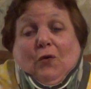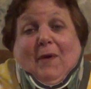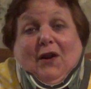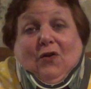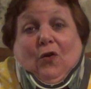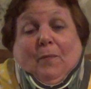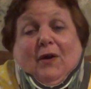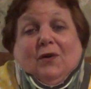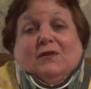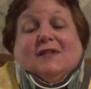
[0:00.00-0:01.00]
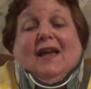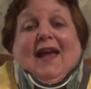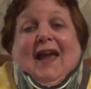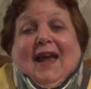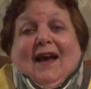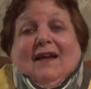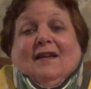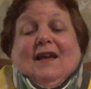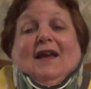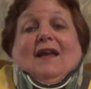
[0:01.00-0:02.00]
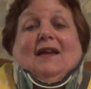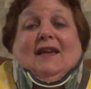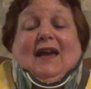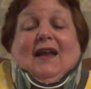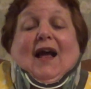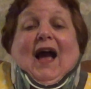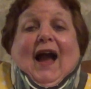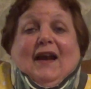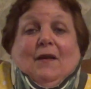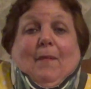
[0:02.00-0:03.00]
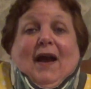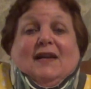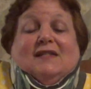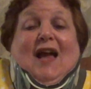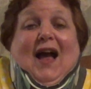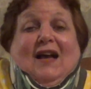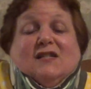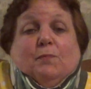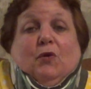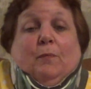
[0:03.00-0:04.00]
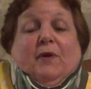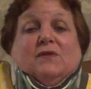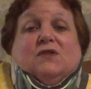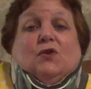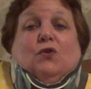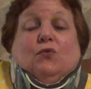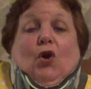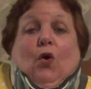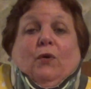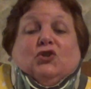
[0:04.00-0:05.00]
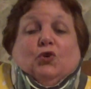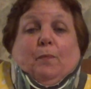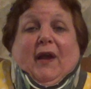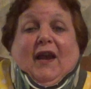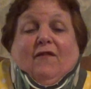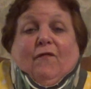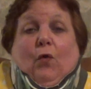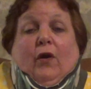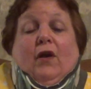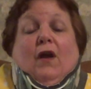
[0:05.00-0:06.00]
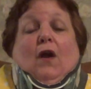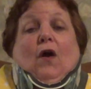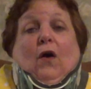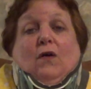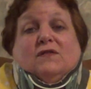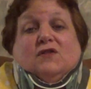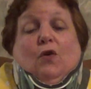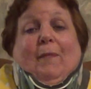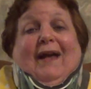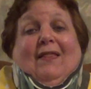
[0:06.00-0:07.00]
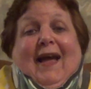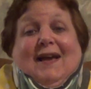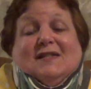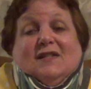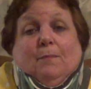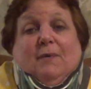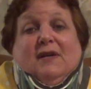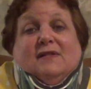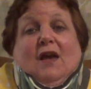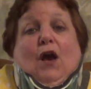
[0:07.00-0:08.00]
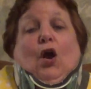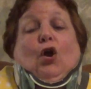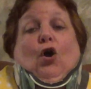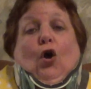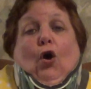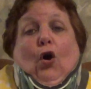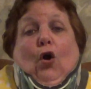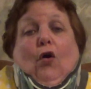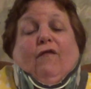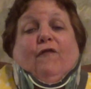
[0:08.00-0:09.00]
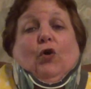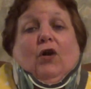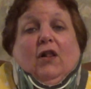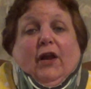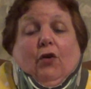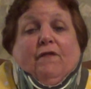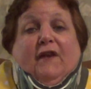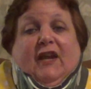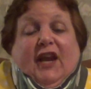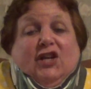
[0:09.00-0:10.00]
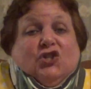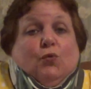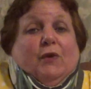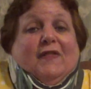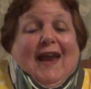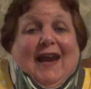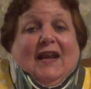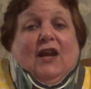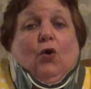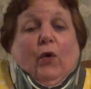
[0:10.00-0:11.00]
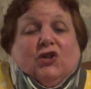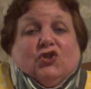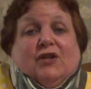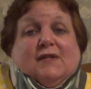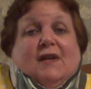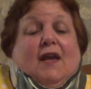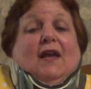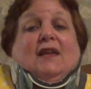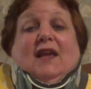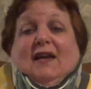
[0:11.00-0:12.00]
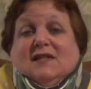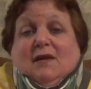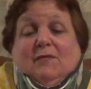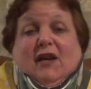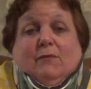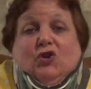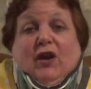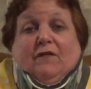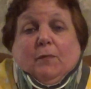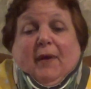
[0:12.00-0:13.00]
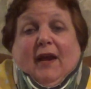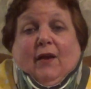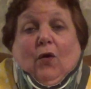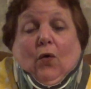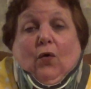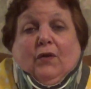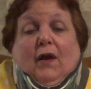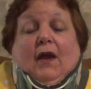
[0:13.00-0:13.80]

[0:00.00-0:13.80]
your medical bills and get itemized hospital bills so you know what you're paying for. Also, my last tip is call for clarification with any questions. Yes, sometimes you have to pay on hold